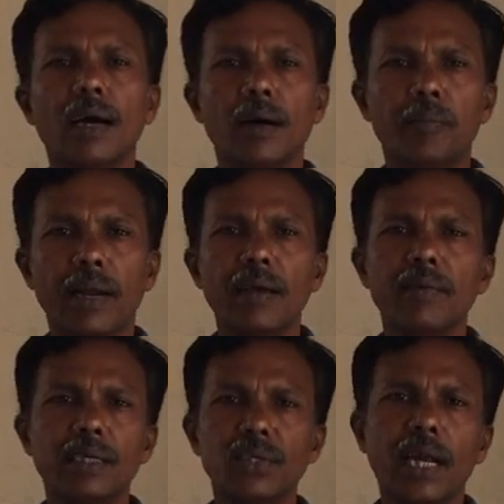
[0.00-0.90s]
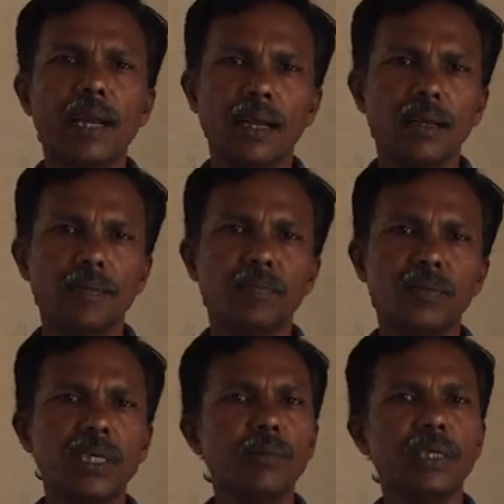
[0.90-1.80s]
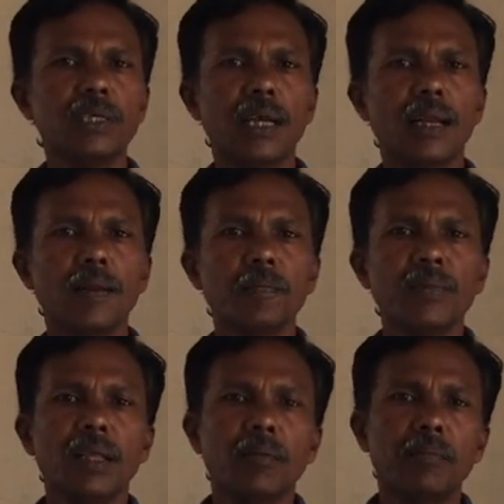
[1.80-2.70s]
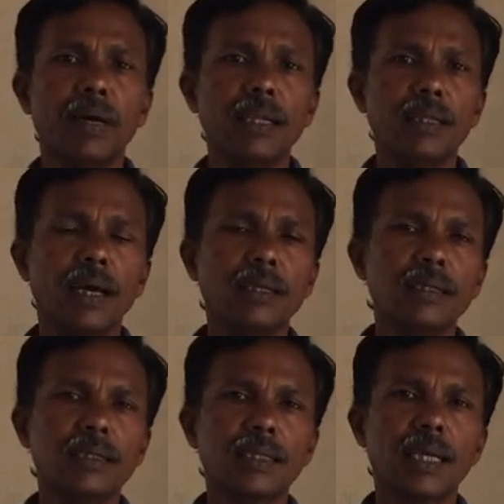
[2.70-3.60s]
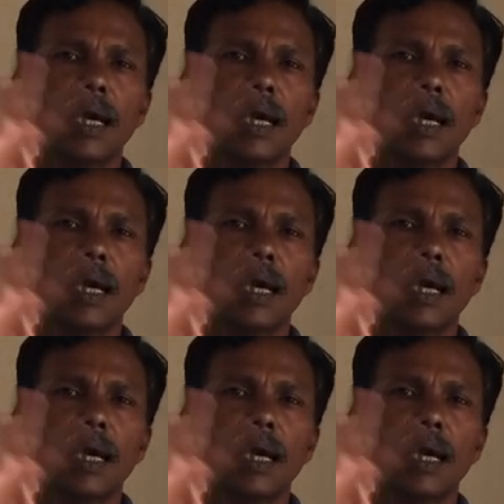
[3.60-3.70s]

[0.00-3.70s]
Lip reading: a private channel, TV channel, but that is